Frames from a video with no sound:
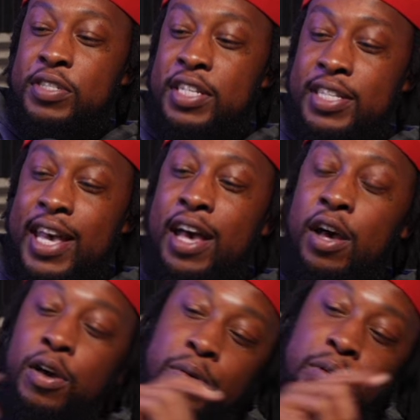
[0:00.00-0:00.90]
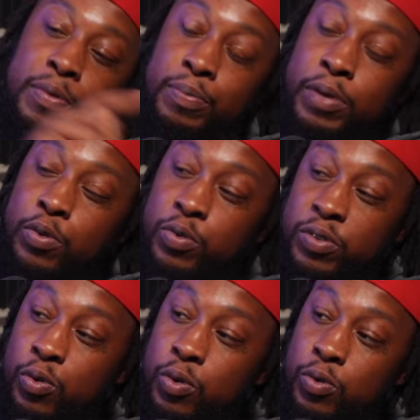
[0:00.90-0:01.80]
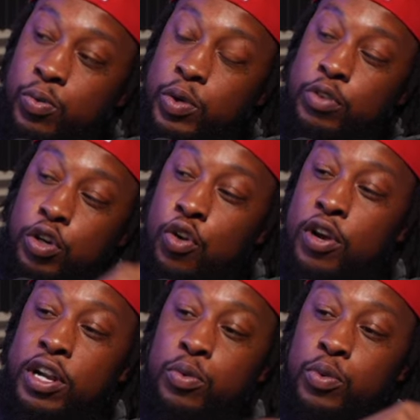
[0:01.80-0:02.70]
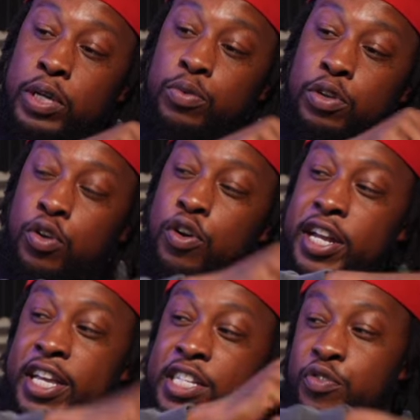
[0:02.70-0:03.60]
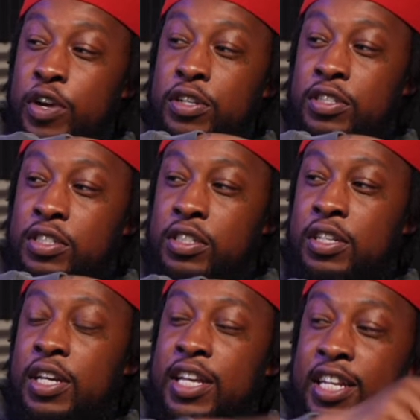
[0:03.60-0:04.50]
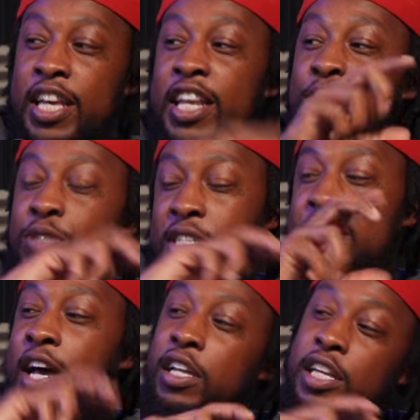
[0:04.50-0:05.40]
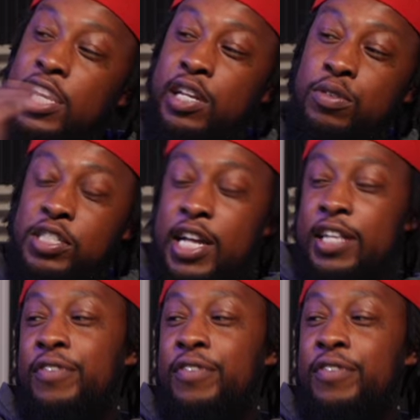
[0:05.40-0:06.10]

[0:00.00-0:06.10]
in town, but we recorded we recorded his verse. Okay. Then he was in town again and we shot the